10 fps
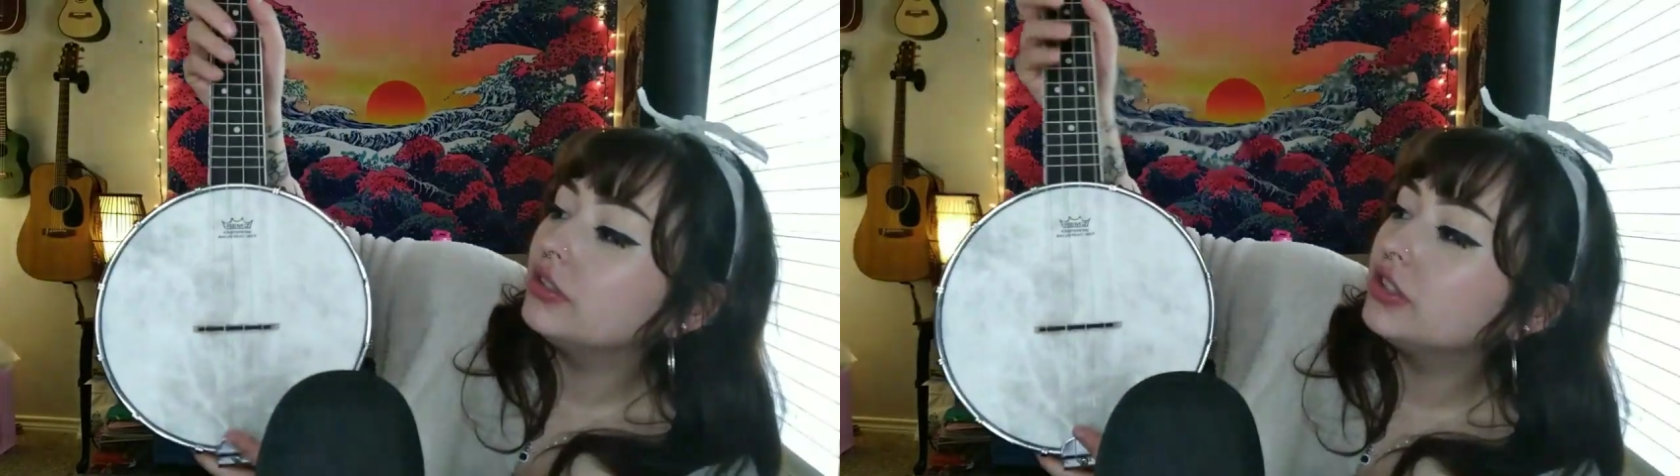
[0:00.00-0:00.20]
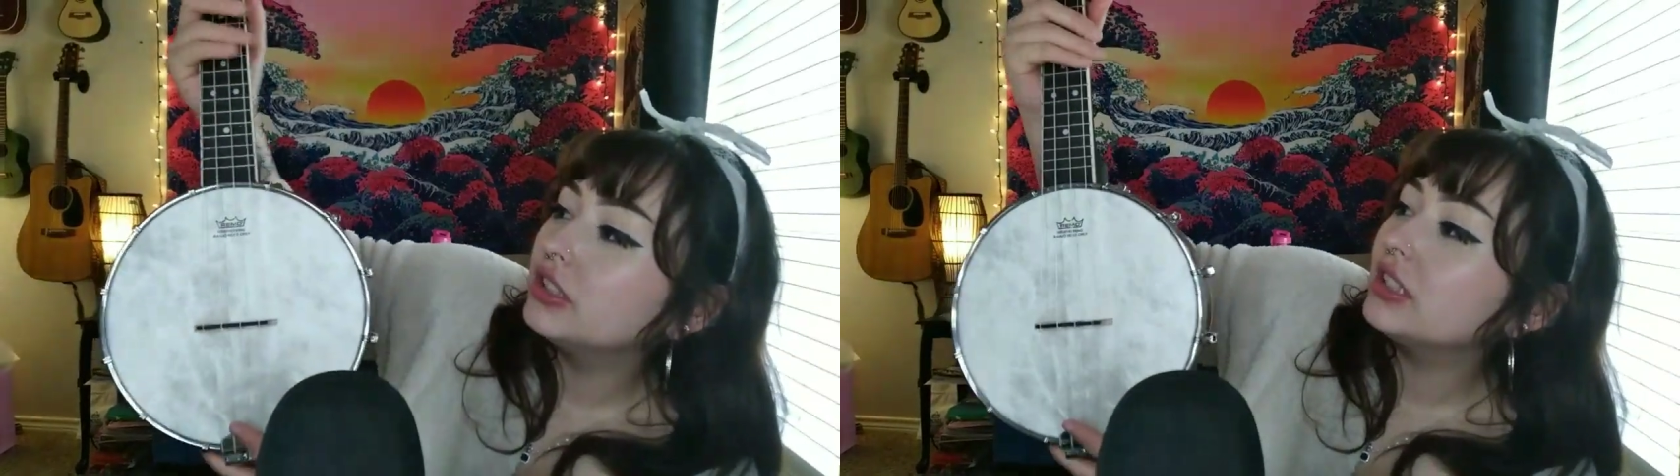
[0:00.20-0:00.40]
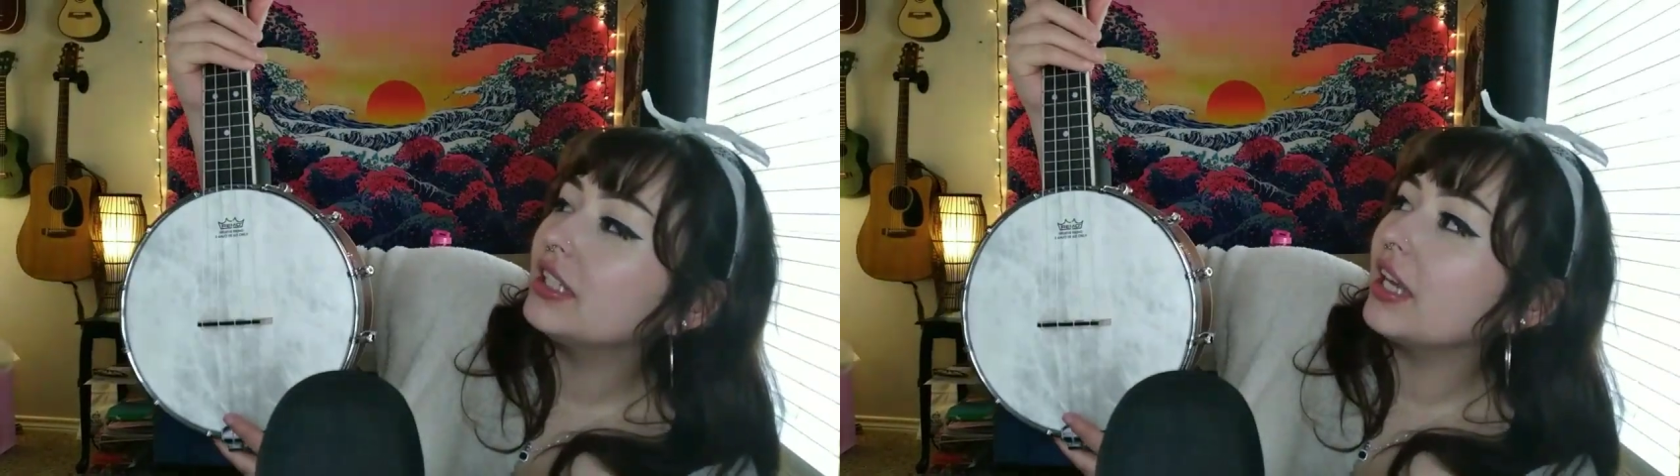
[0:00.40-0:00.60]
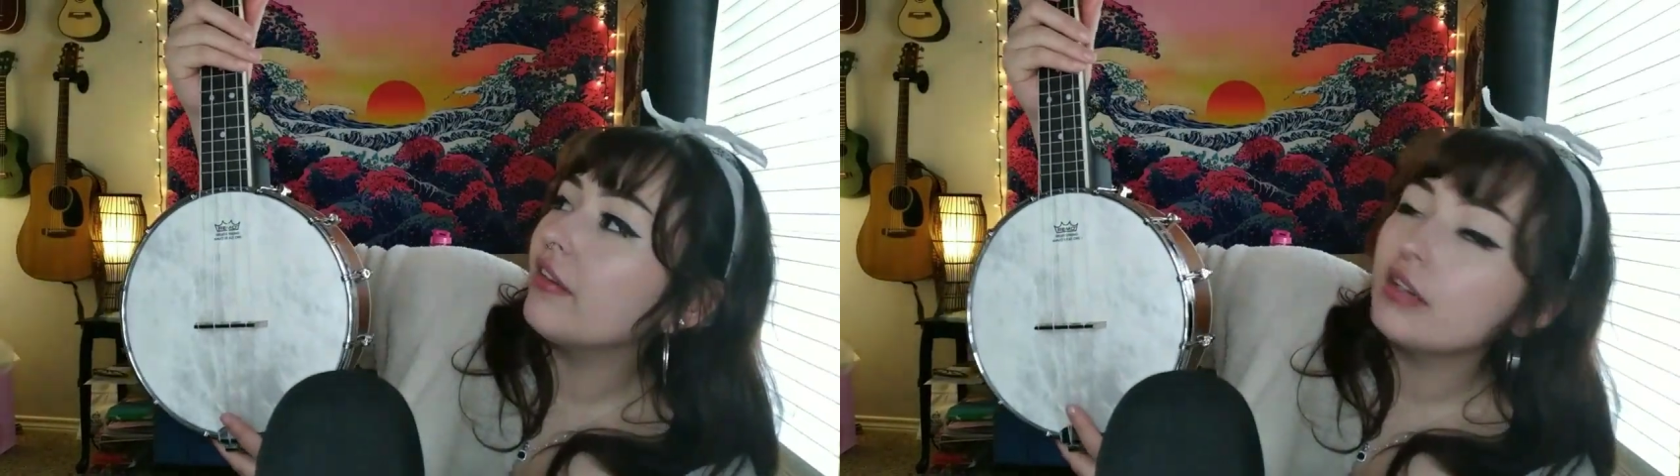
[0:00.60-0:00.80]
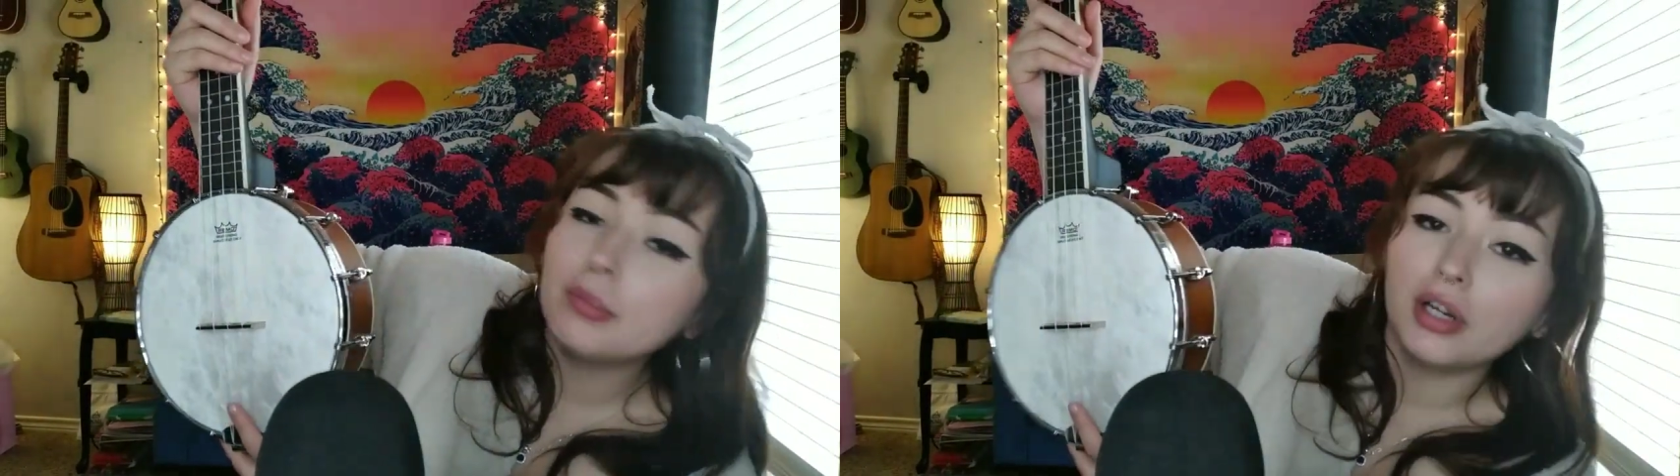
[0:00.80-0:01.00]
Just like
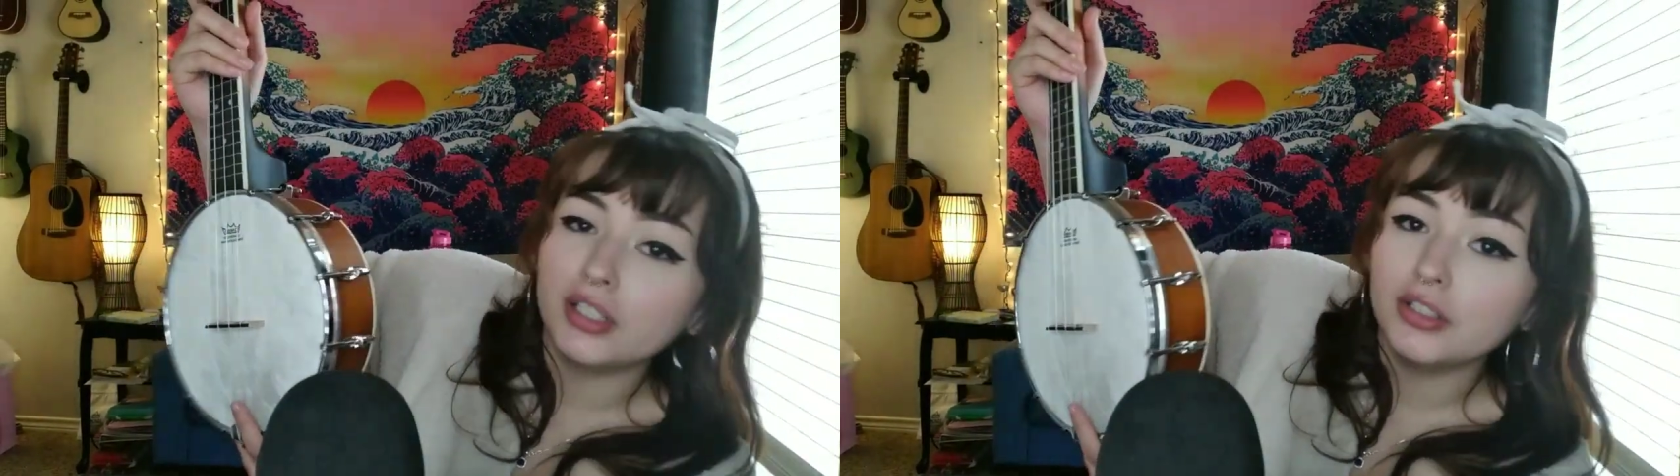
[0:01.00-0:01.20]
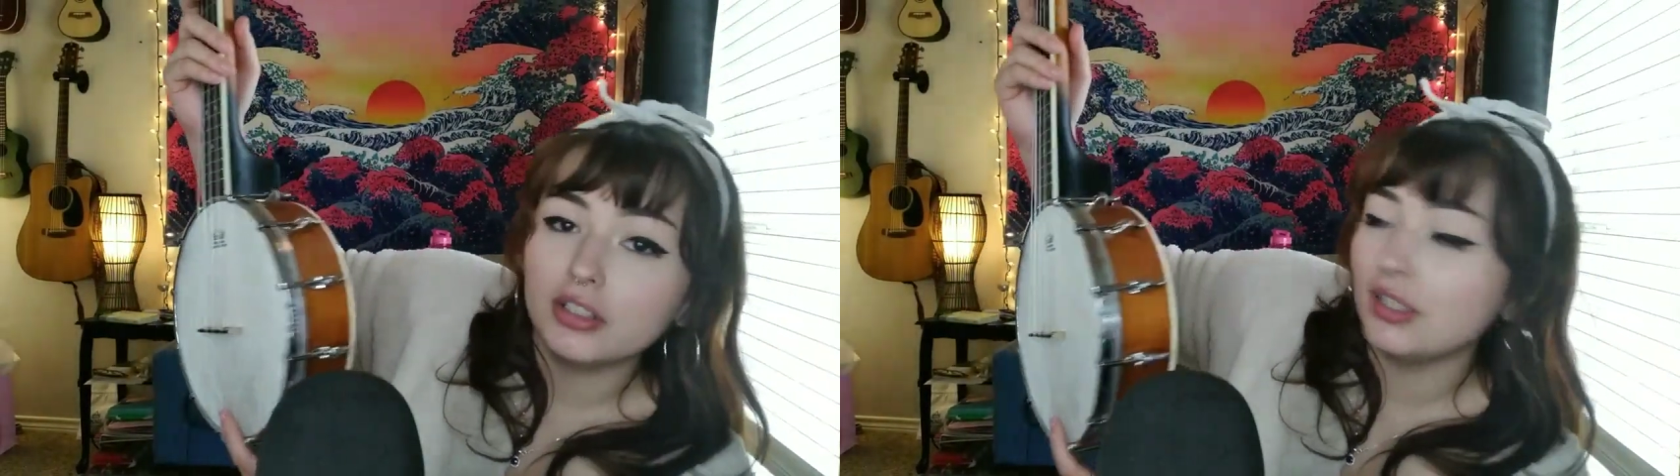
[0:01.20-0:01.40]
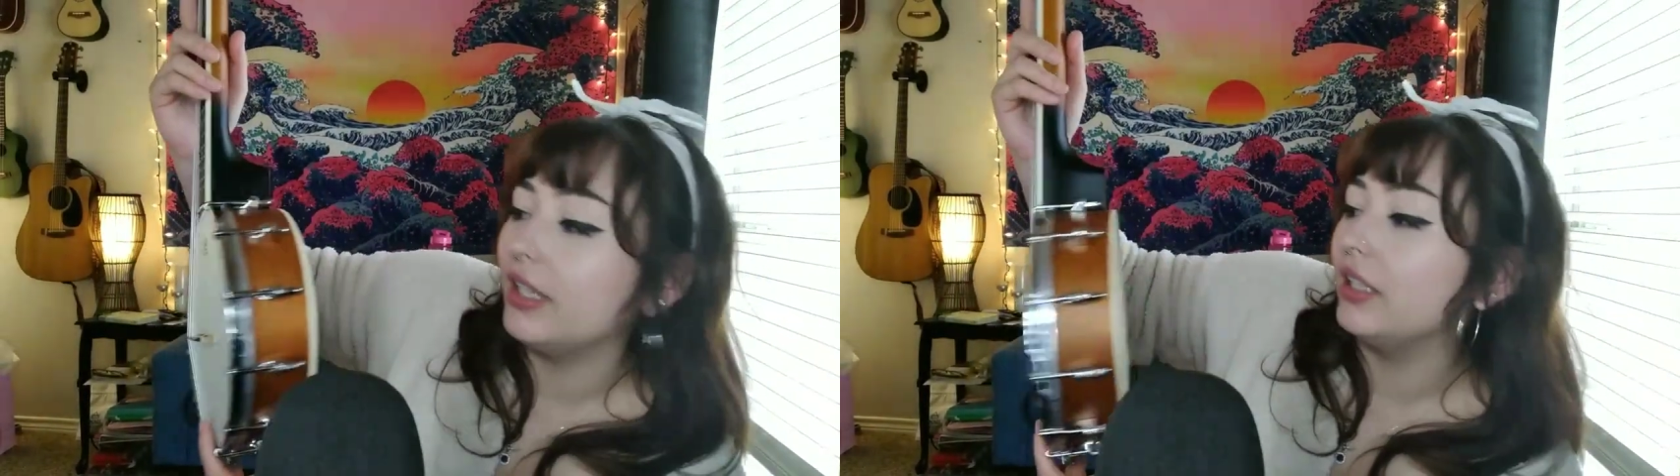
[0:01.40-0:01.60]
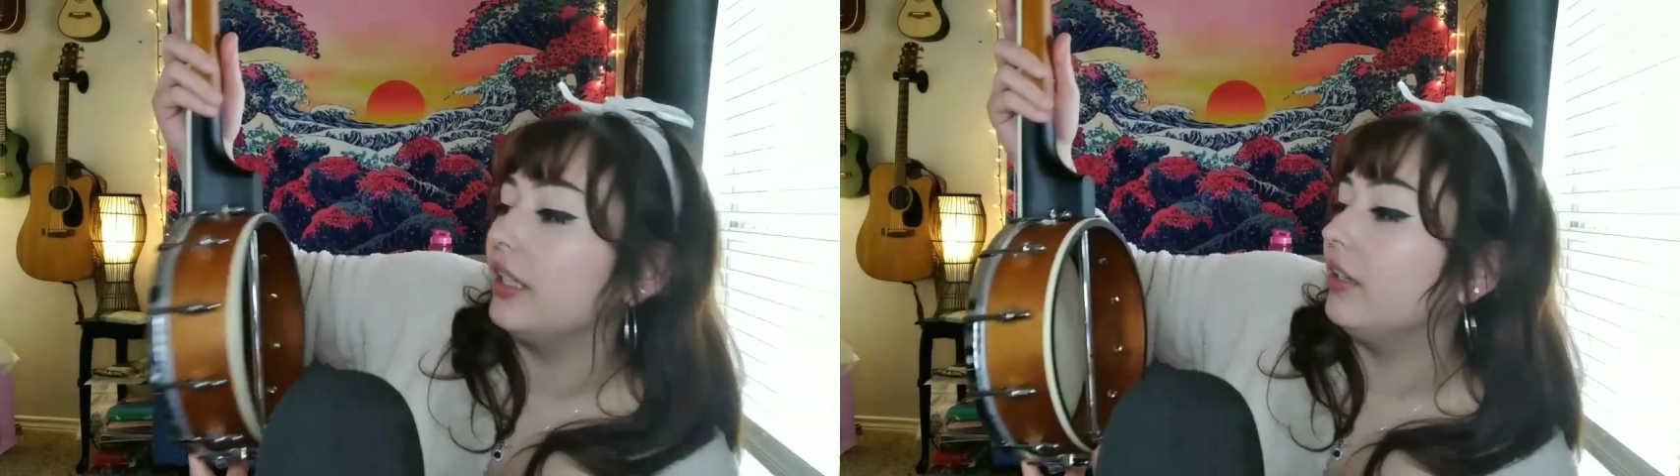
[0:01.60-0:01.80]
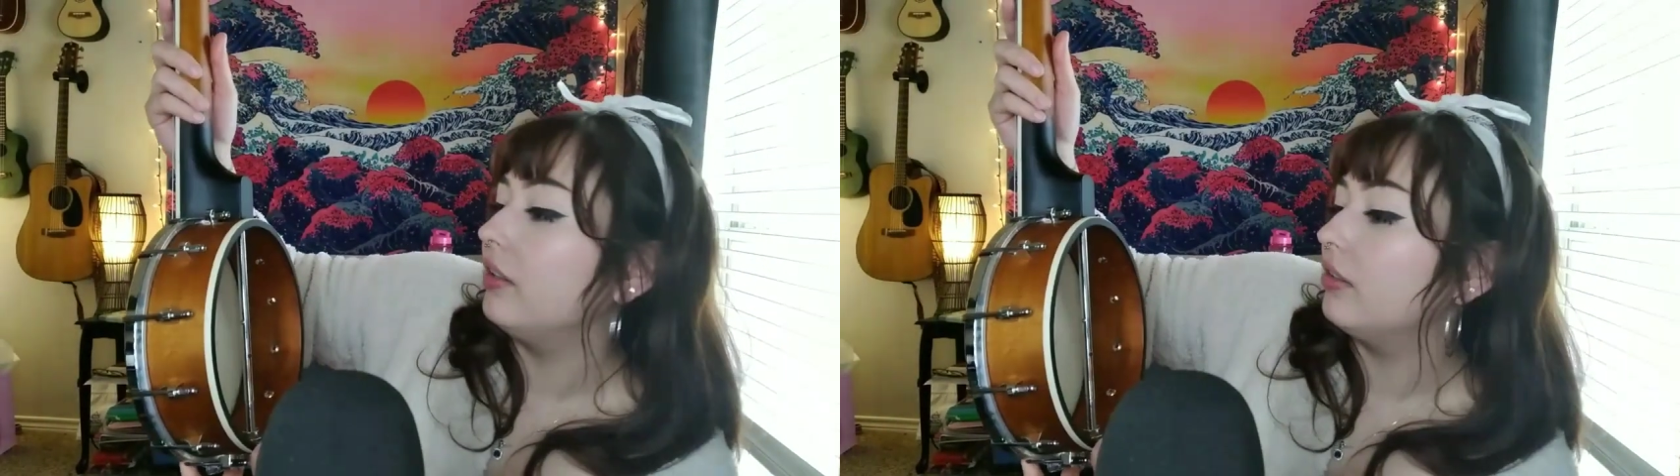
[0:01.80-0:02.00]
every Bondi
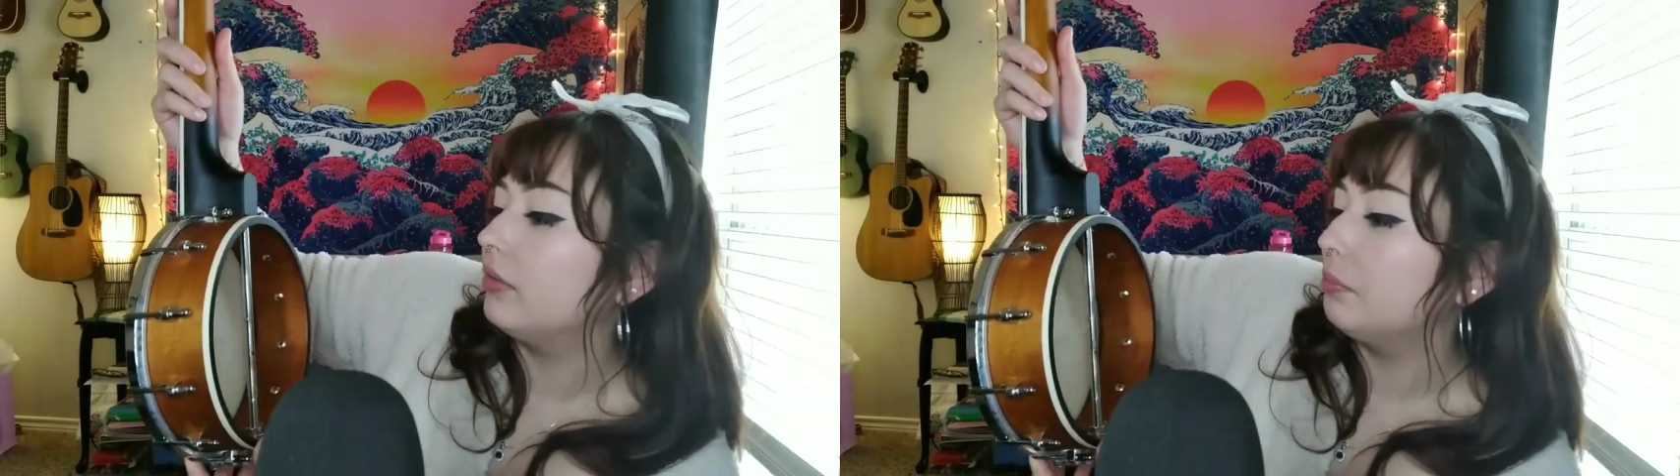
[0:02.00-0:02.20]
ukulele.